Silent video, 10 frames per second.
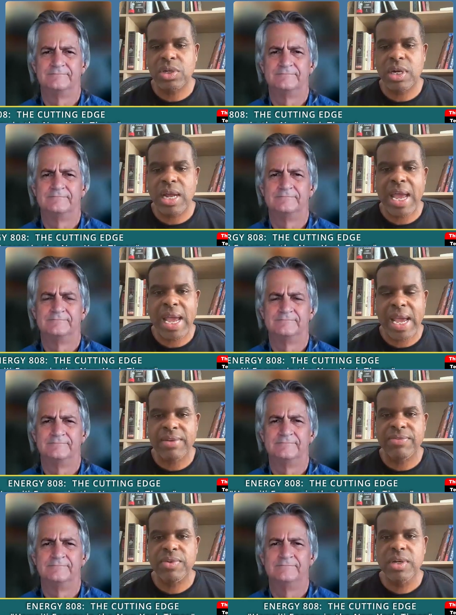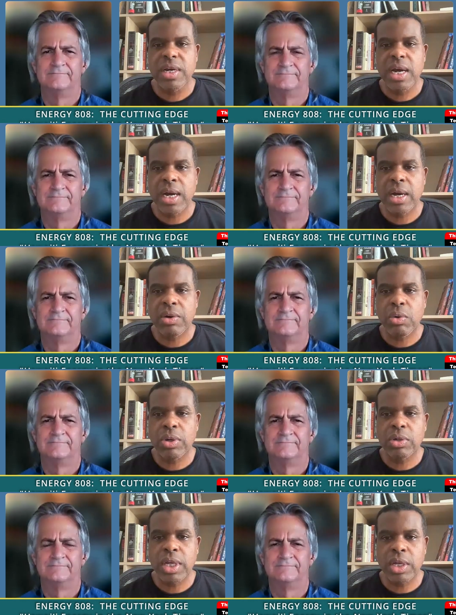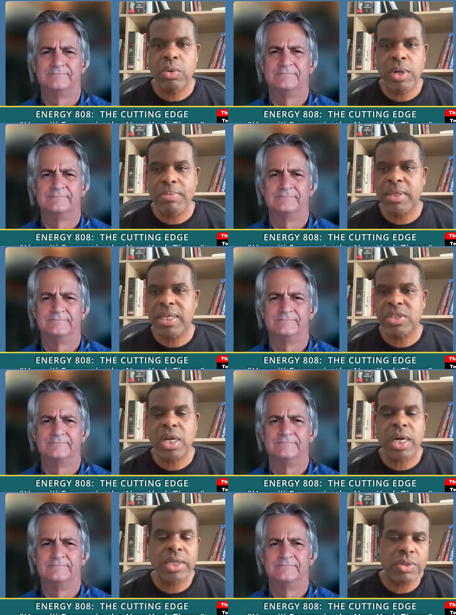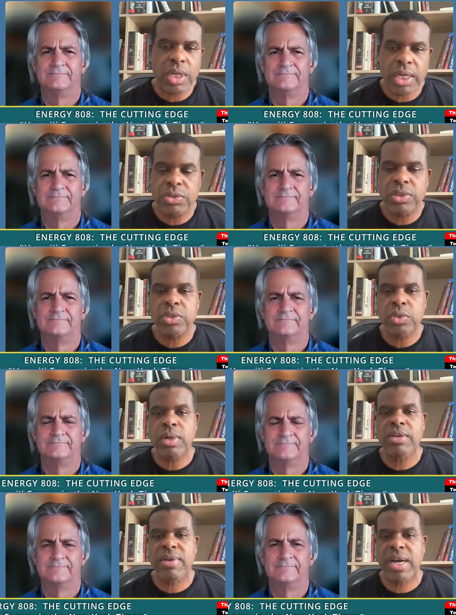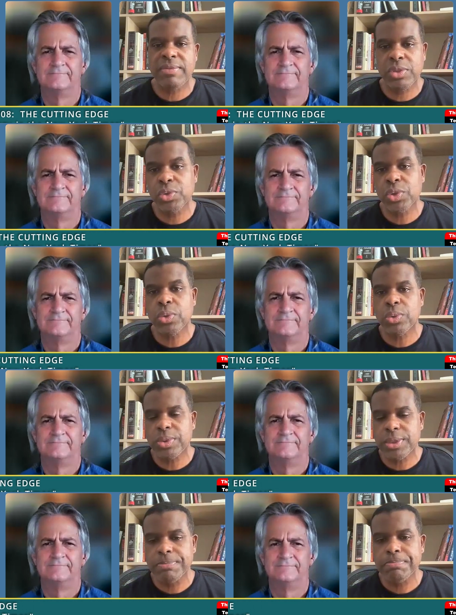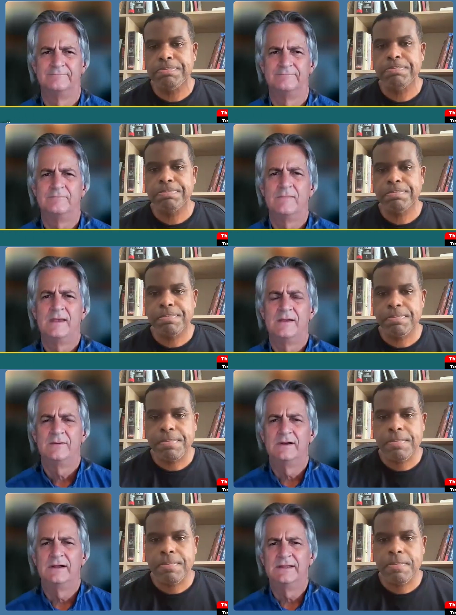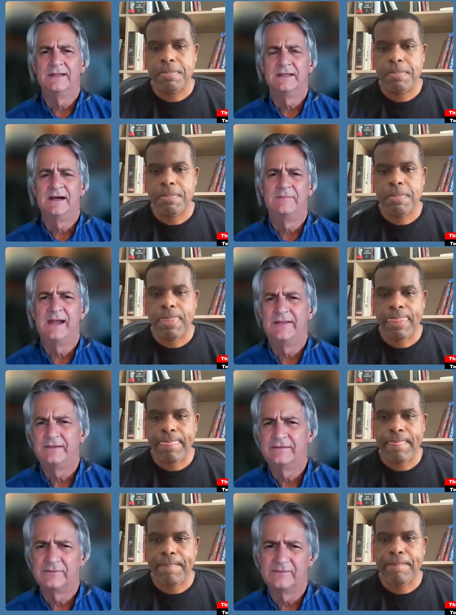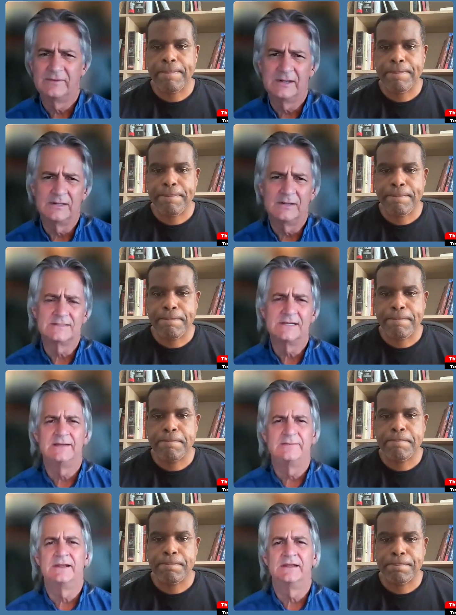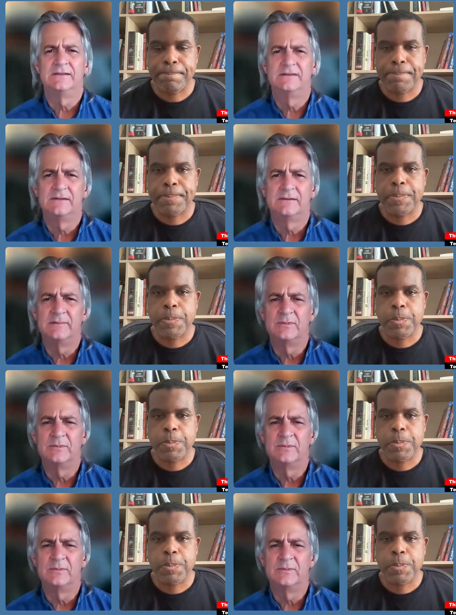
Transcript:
Speaker 1: going to have uh, on equipment that's 100, 125 years old.
Speaker 2: Well, you know, I've been at this for a very long time, and I couldn't agree